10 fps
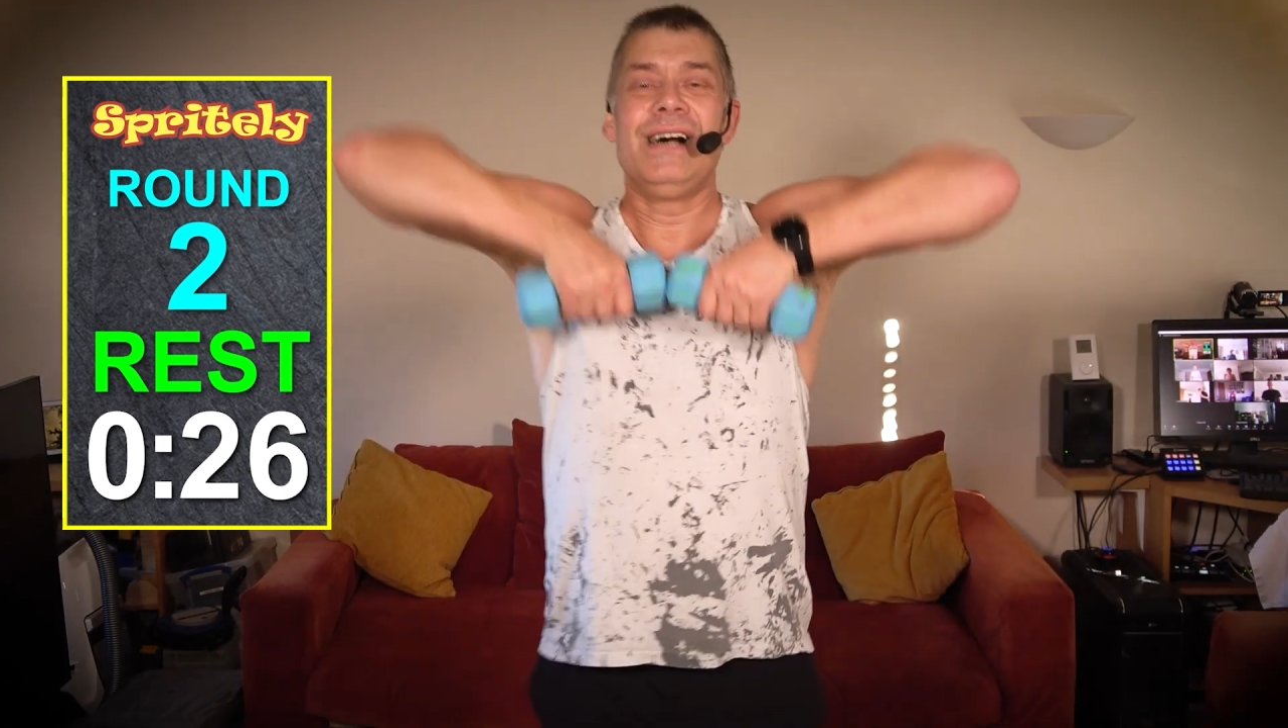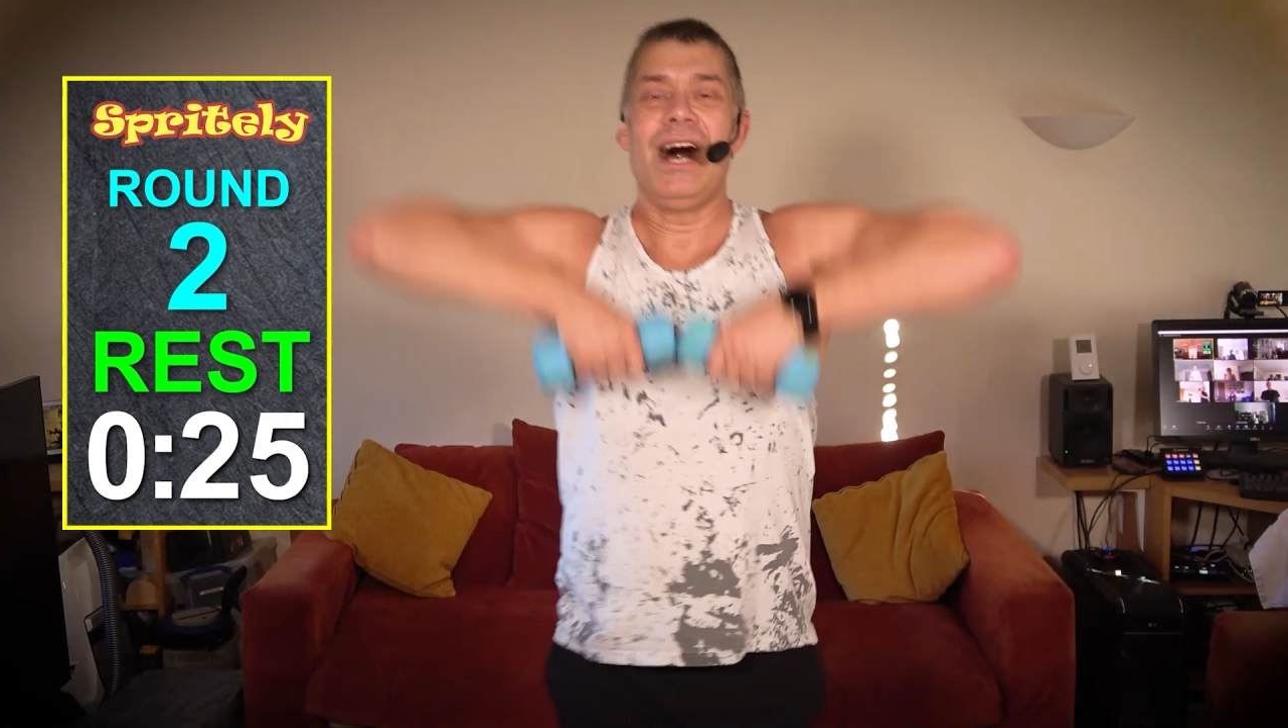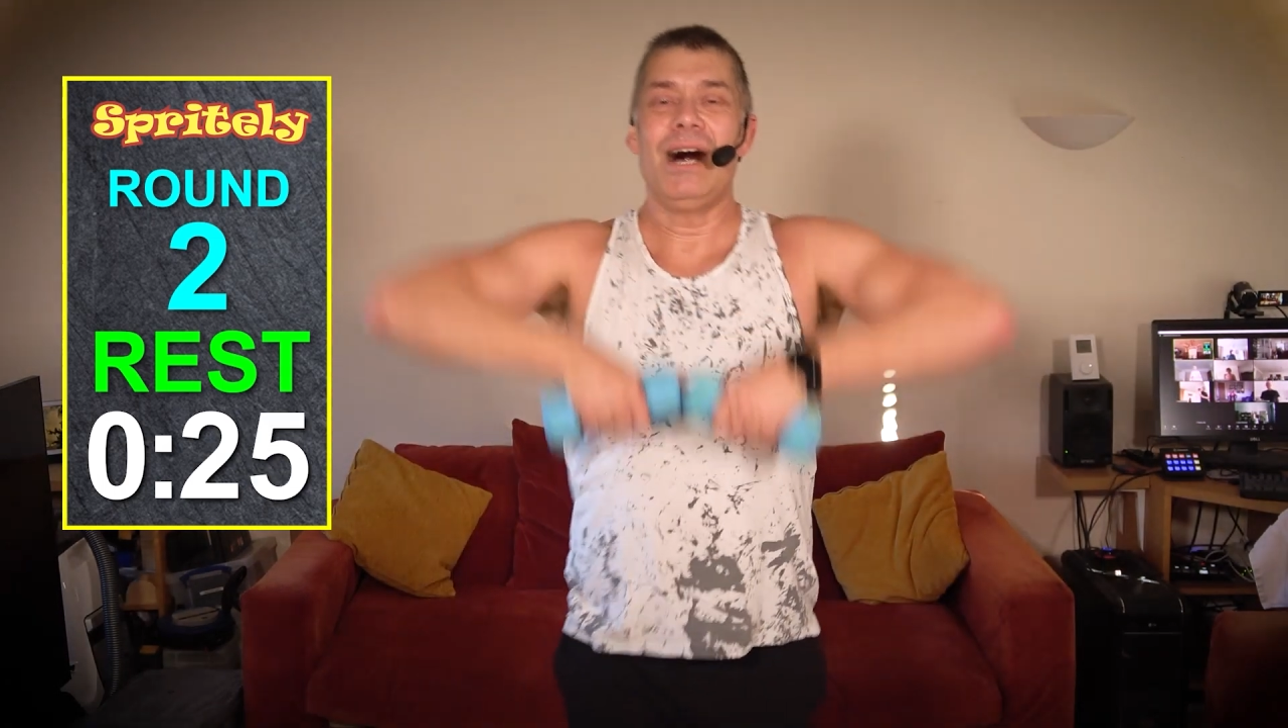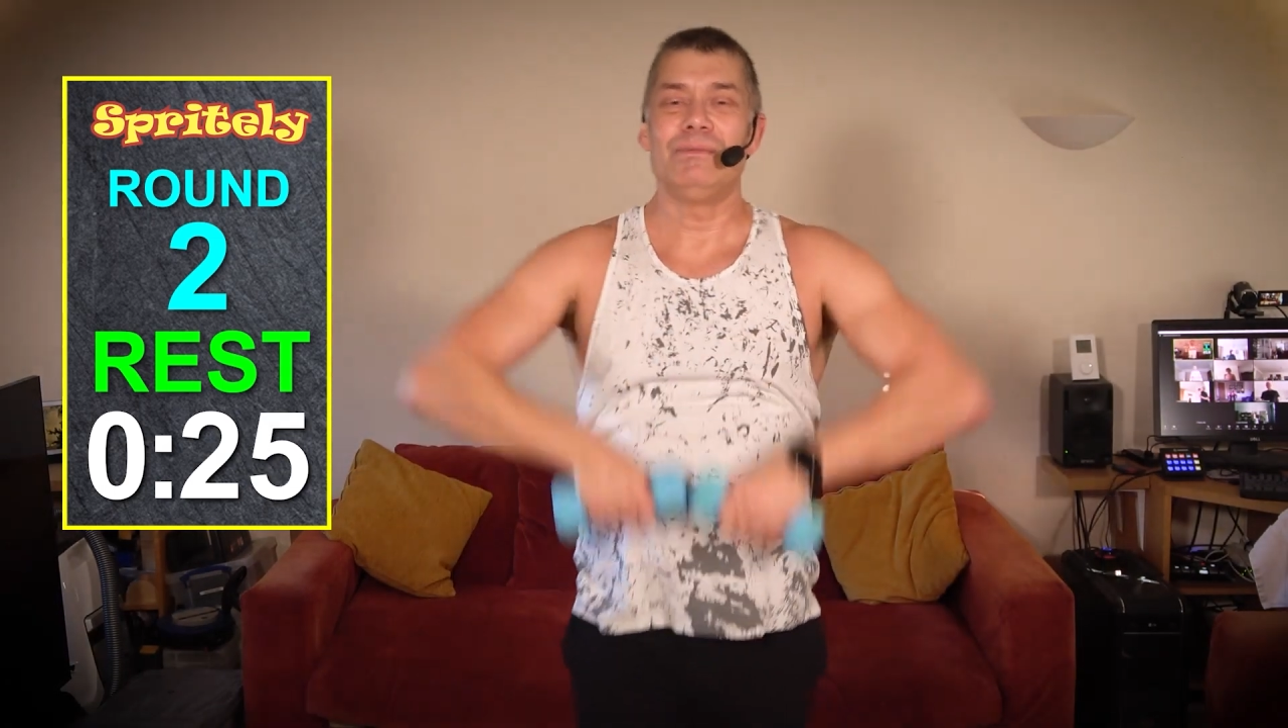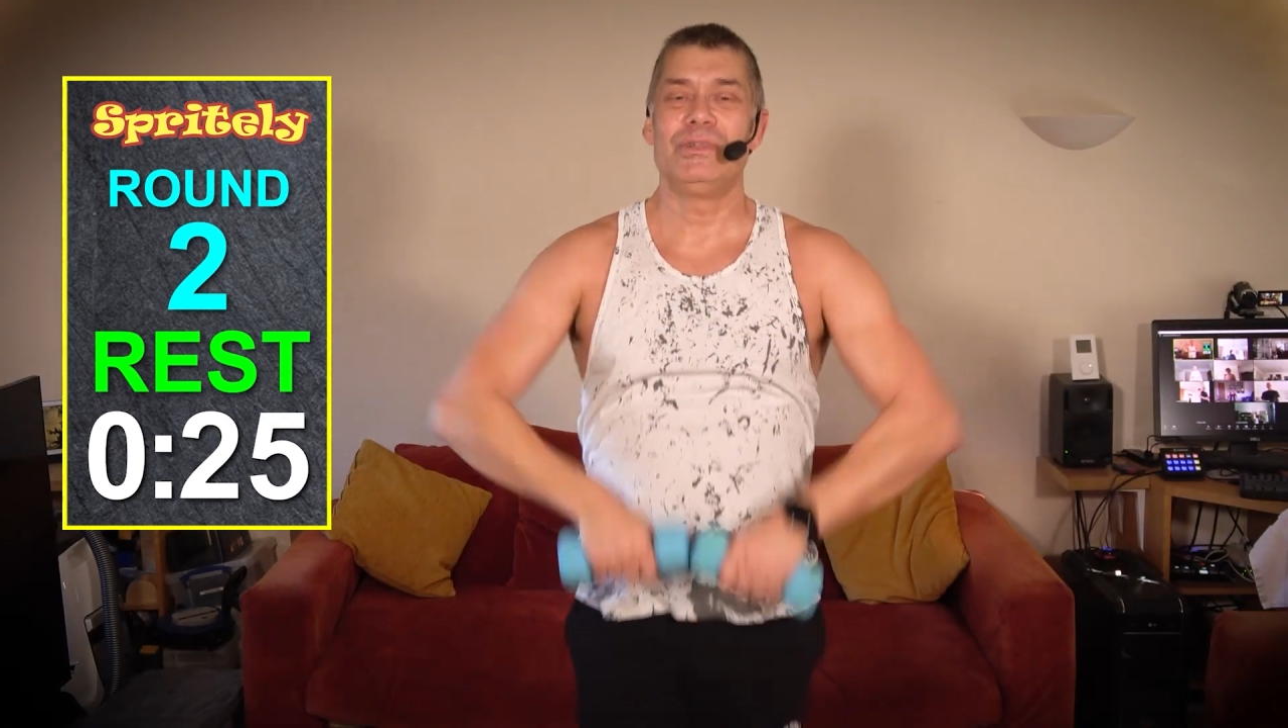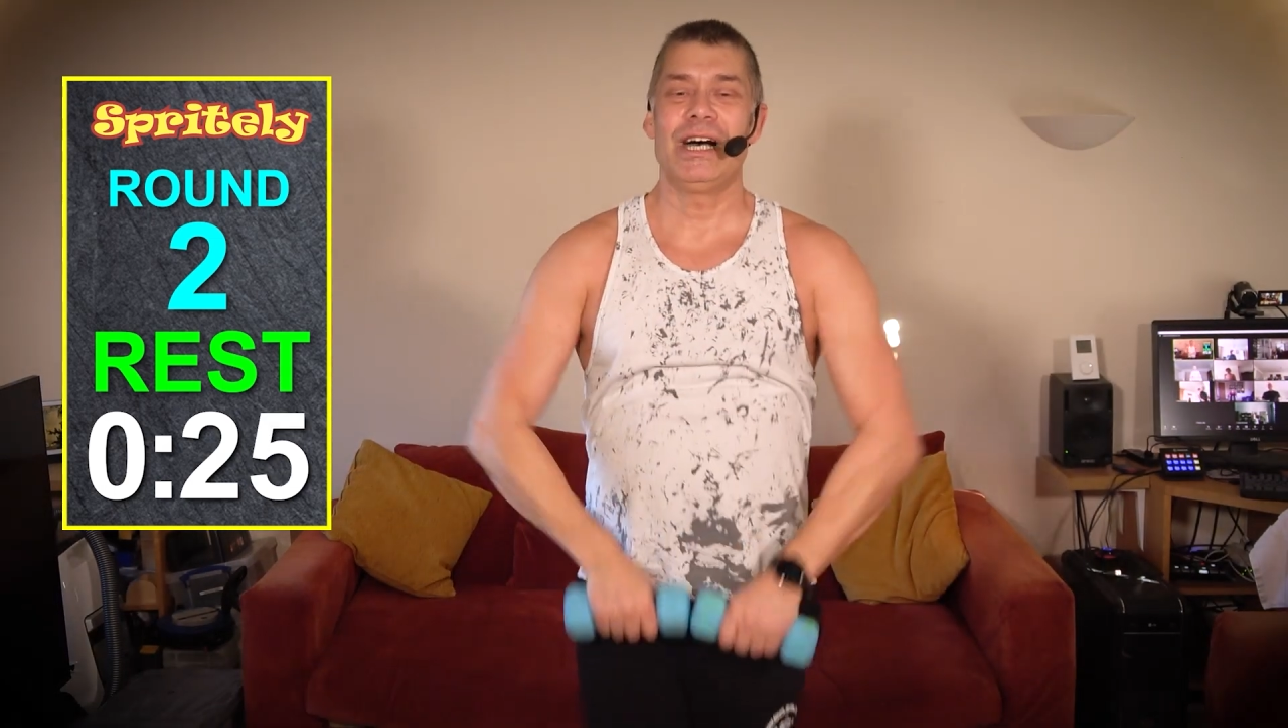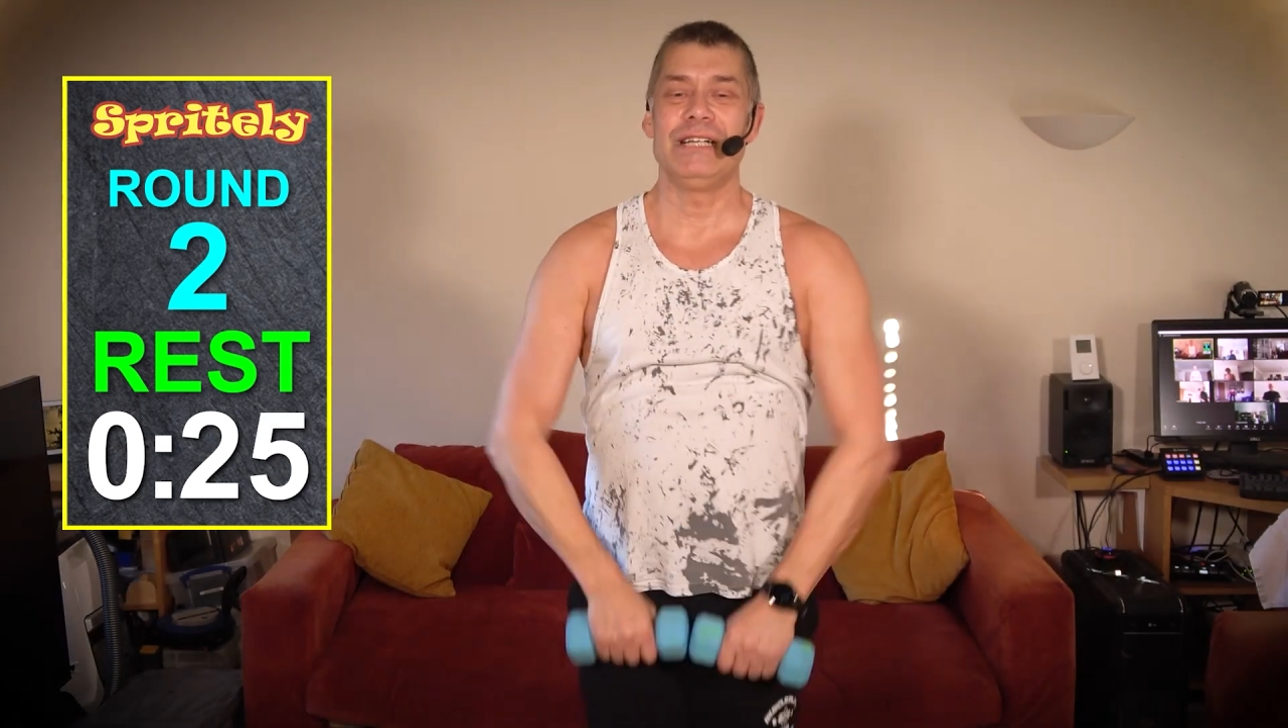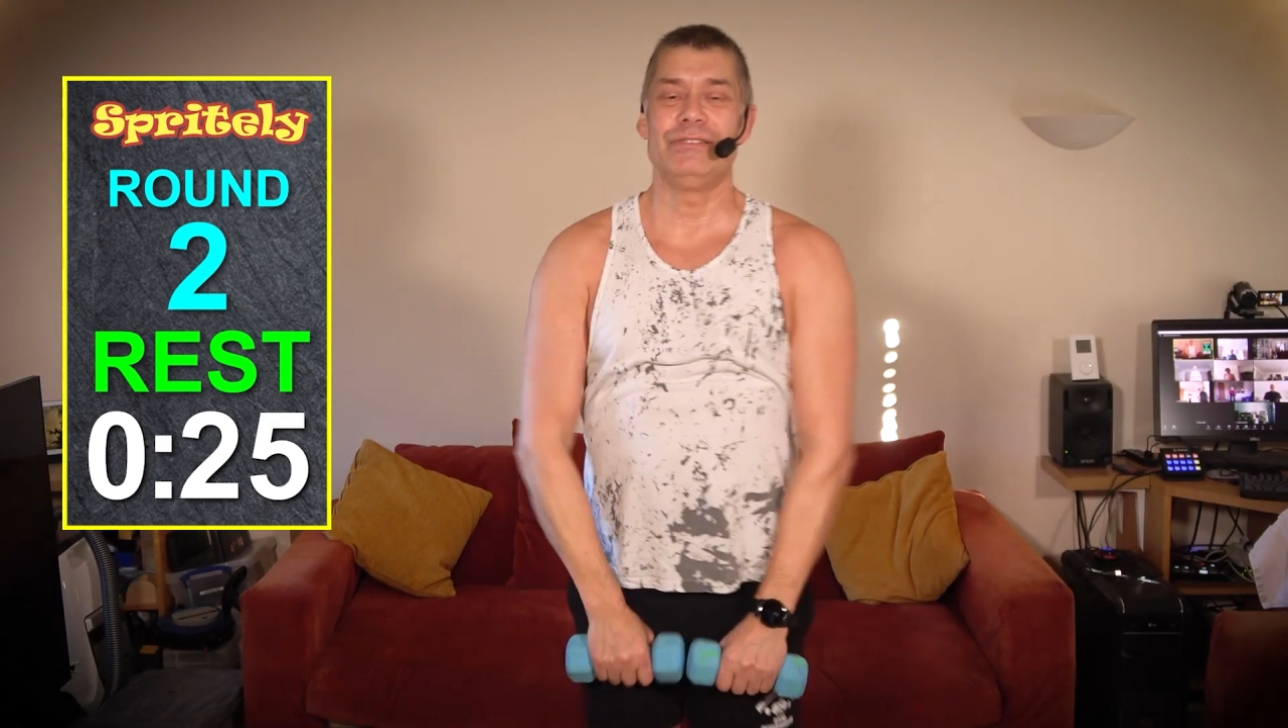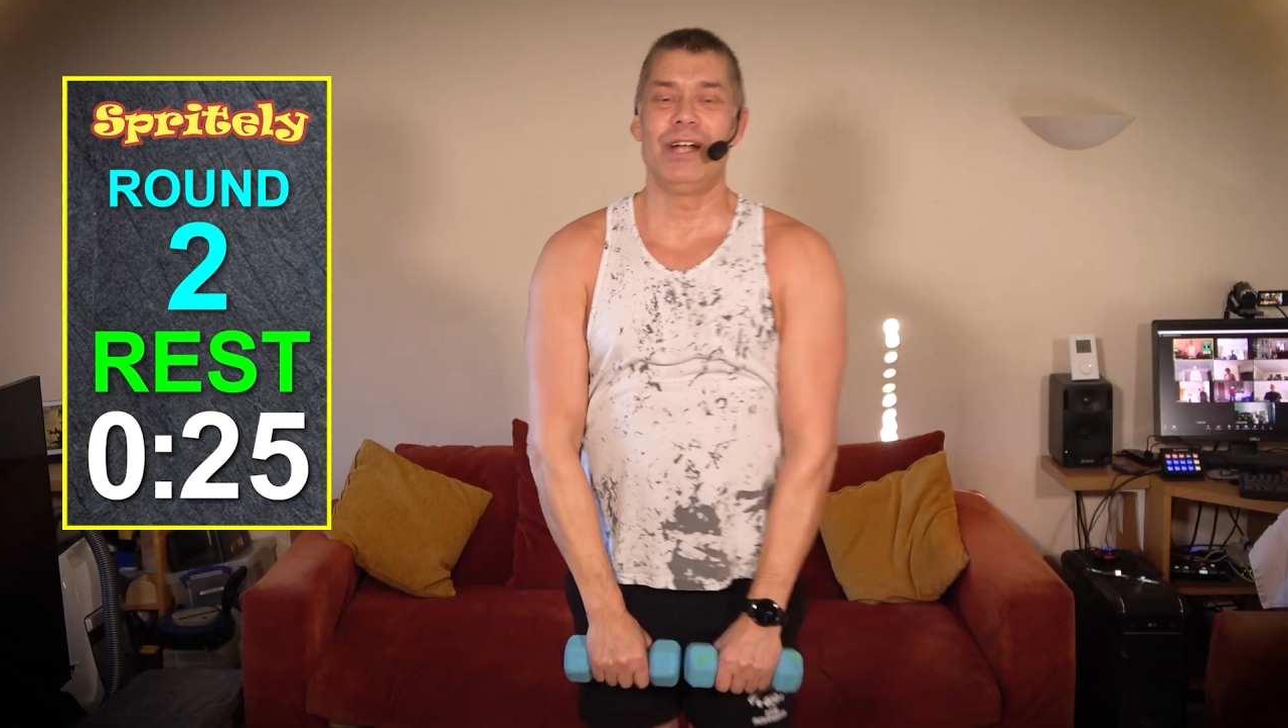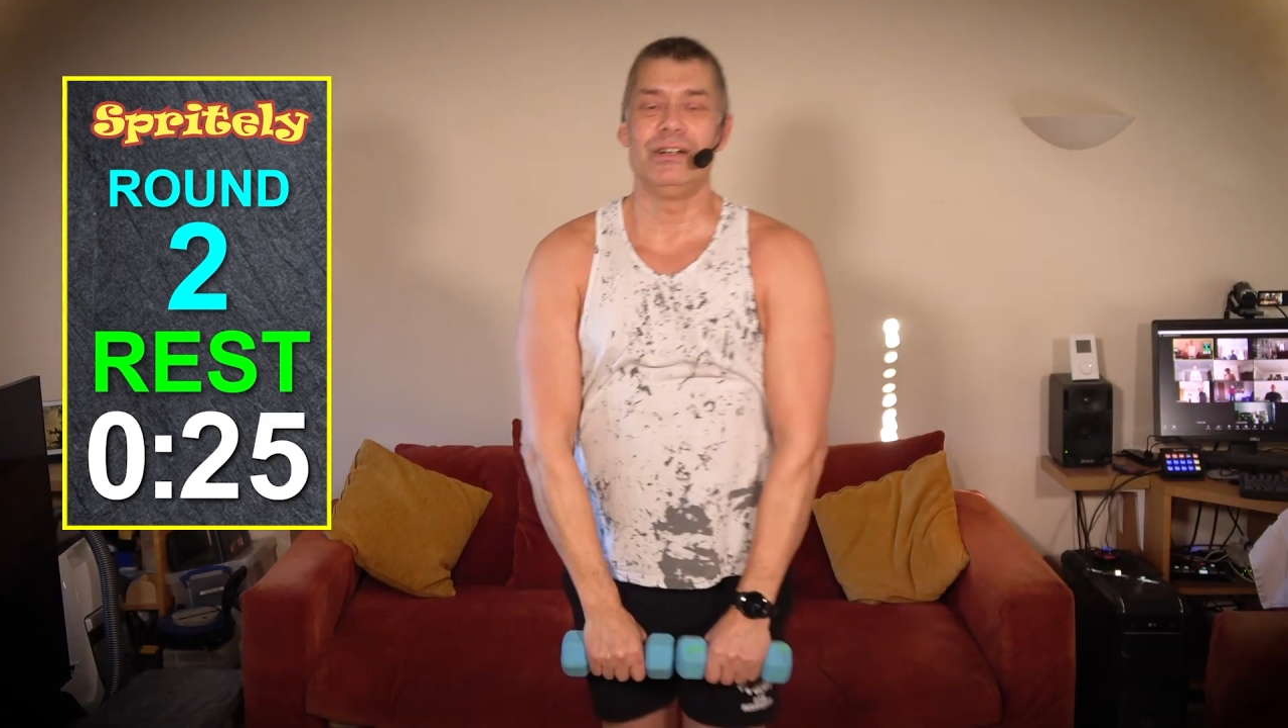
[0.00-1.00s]
Upright
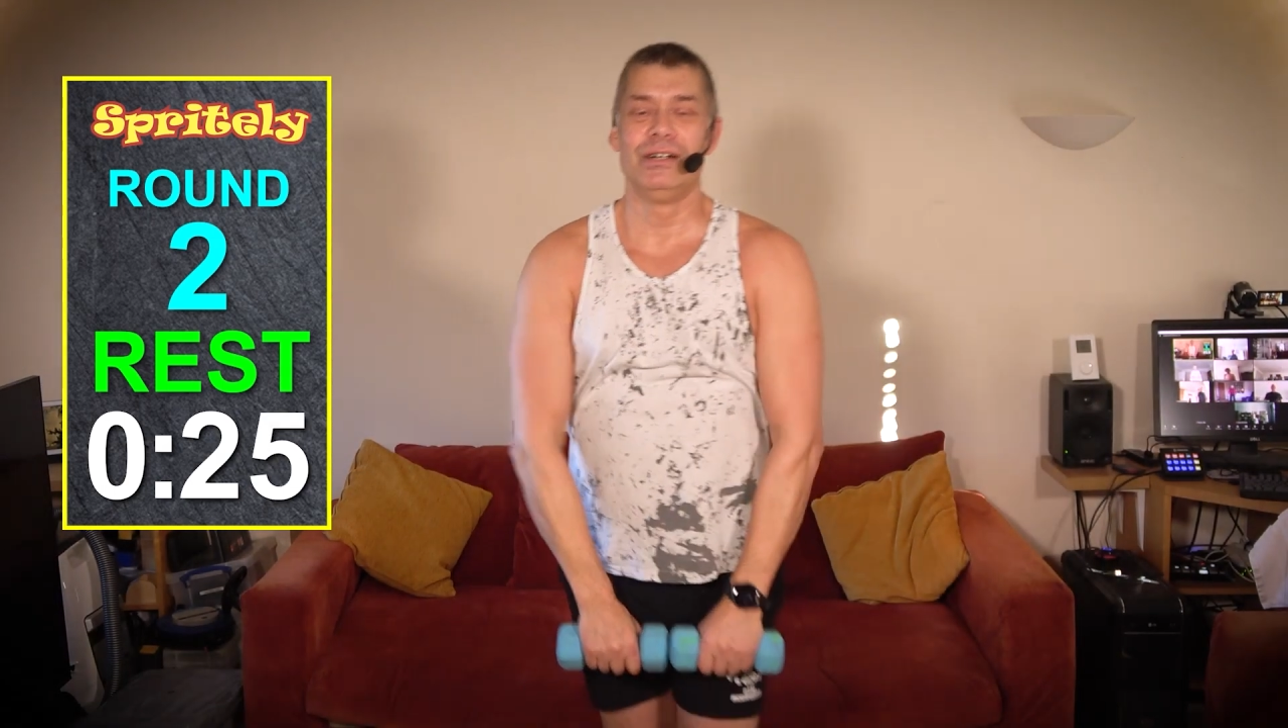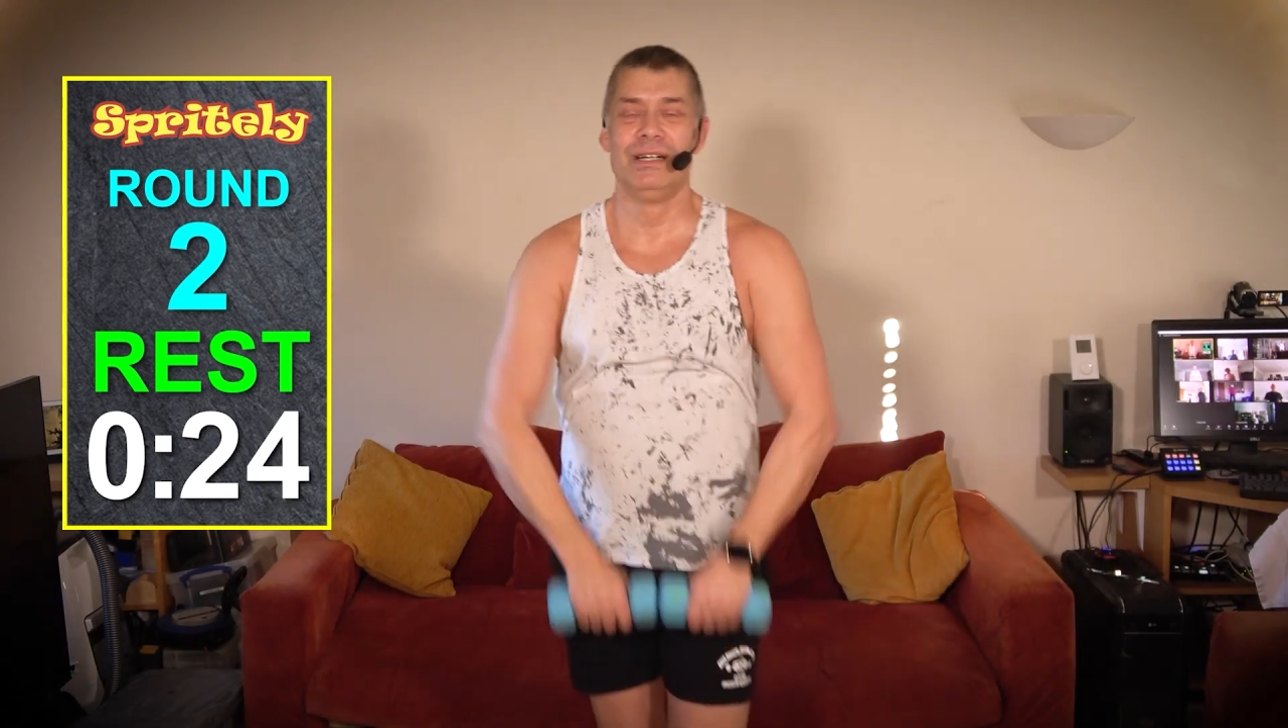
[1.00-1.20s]
row.